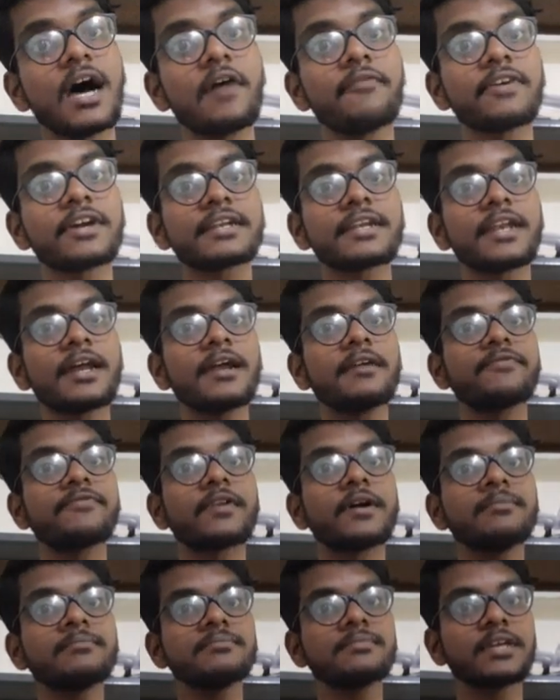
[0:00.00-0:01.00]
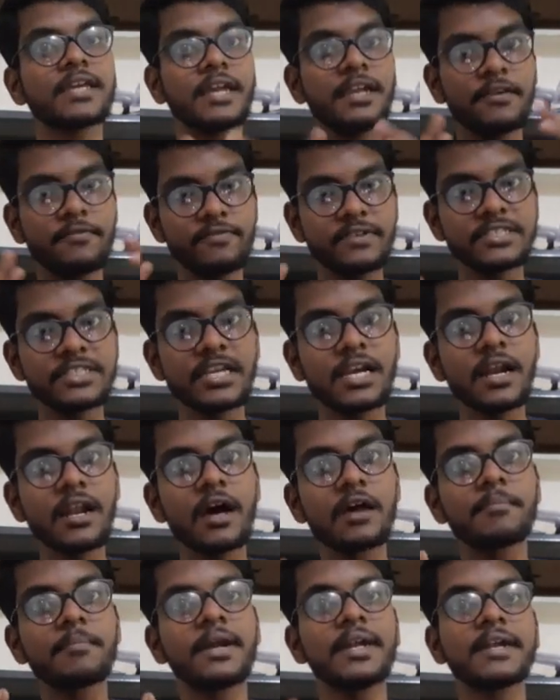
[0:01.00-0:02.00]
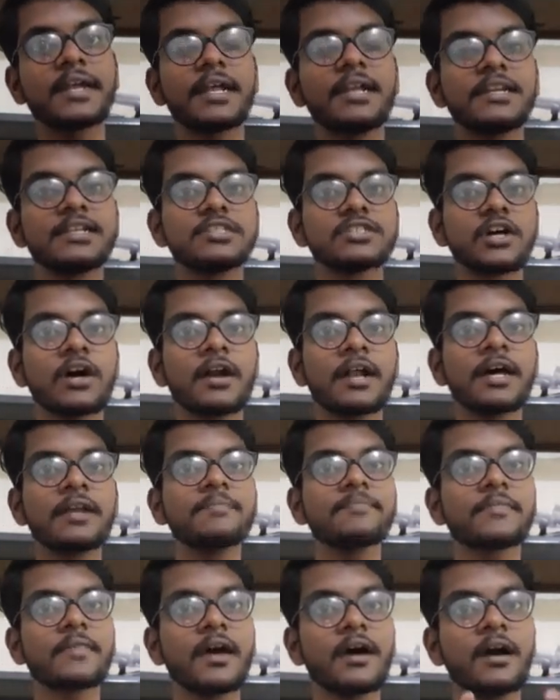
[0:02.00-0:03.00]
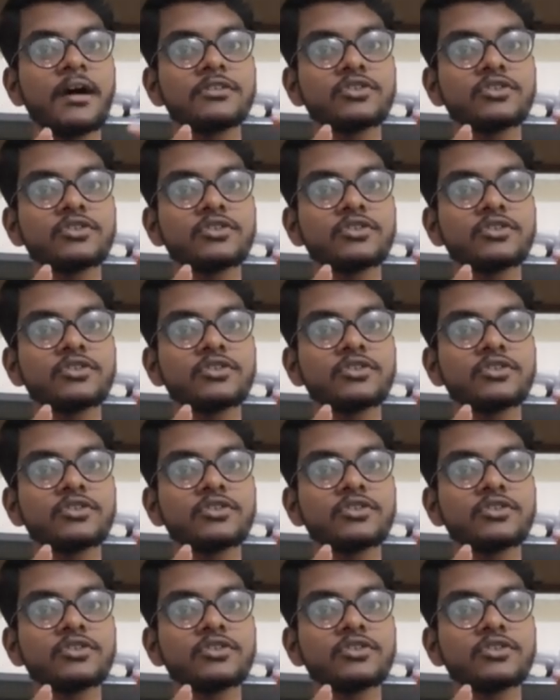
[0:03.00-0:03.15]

affected from any physical or mental disorder.